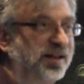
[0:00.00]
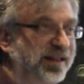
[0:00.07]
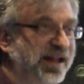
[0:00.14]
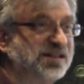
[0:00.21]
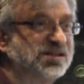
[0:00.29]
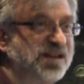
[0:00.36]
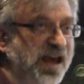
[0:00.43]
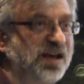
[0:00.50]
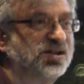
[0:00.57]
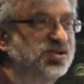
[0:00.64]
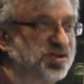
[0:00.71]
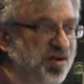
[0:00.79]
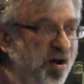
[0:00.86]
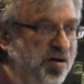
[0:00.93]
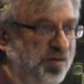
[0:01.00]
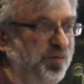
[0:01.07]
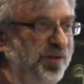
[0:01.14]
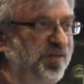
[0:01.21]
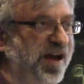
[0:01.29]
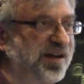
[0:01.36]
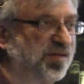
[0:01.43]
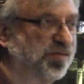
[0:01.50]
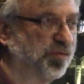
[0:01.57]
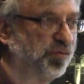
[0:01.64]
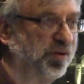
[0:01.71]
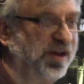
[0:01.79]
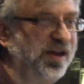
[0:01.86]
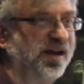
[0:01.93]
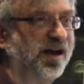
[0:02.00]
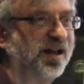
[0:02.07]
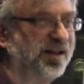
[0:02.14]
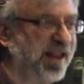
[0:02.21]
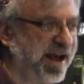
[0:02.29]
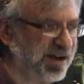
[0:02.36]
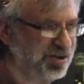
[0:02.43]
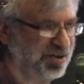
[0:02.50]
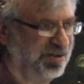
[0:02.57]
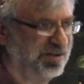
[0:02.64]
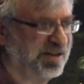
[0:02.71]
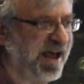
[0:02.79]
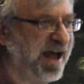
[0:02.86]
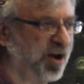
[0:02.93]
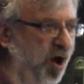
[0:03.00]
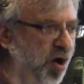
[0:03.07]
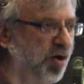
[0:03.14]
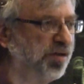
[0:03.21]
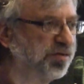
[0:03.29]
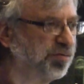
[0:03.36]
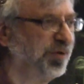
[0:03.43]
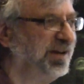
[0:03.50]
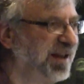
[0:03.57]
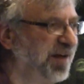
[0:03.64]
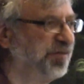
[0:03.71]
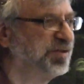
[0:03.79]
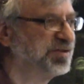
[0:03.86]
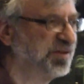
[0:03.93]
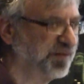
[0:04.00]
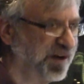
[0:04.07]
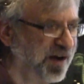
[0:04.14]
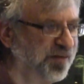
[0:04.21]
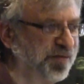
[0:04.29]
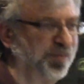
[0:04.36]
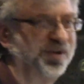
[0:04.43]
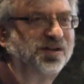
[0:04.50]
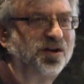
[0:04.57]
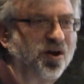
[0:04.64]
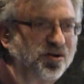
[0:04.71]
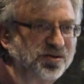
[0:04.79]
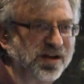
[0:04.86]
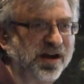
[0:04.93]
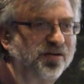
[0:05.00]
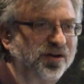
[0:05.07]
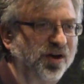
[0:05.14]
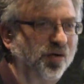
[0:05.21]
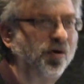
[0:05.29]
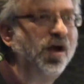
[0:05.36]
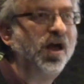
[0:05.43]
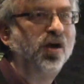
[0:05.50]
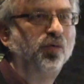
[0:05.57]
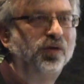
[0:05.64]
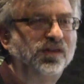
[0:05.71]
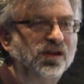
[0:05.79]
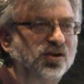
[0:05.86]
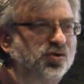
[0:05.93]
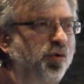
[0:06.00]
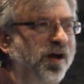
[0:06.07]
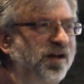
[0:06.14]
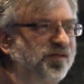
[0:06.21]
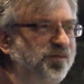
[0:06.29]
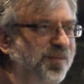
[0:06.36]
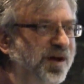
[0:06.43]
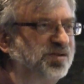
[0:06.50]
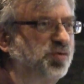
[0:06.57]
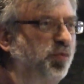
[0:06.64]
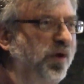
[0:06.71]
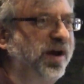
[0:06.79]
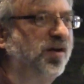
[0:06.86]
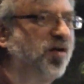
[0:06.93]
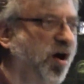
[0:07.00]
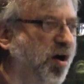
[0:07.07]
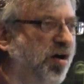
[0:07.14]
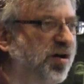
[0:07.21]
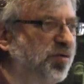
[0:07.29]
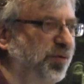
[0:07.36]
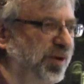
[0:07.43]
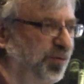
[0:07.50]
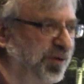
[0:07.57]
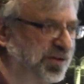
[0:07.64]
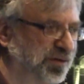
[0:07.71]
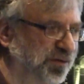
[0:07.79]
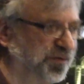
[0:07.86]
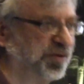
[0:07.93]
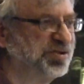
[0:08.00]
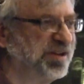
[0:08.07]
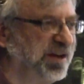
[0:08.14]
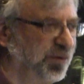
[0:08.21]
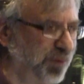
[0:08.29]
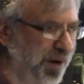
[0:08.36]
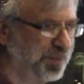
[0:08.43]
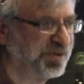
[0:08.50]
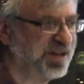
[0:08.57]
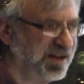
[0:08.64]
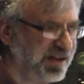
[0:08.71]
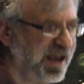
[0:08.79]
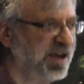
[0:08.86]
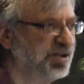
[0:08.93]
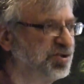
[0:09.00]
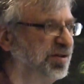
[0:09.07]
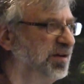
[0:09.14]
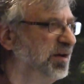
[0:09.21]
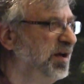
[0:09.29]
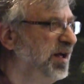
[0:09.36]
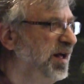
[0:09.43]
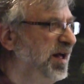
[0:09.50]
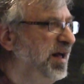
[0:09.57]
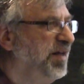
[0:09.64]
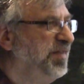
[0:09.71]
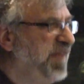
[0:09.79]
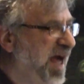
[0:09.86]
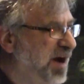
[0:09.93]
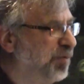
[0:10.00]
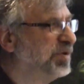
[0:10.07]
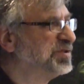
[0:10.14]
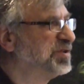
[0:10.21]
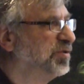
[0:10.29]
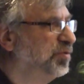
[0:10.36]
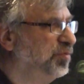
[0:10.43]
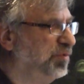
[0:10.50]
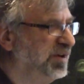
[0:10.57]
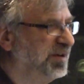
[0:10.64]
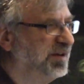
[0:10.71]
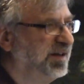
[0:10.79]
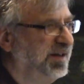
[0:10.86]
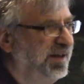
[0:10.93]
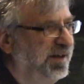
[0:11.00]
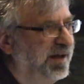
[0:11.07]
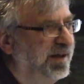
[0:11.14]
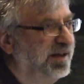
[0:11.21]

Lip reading: let's take stock. We've had 3 elections at all 3 levels of government in Ontario within 12 months. Where are we with diversity representation? That was a really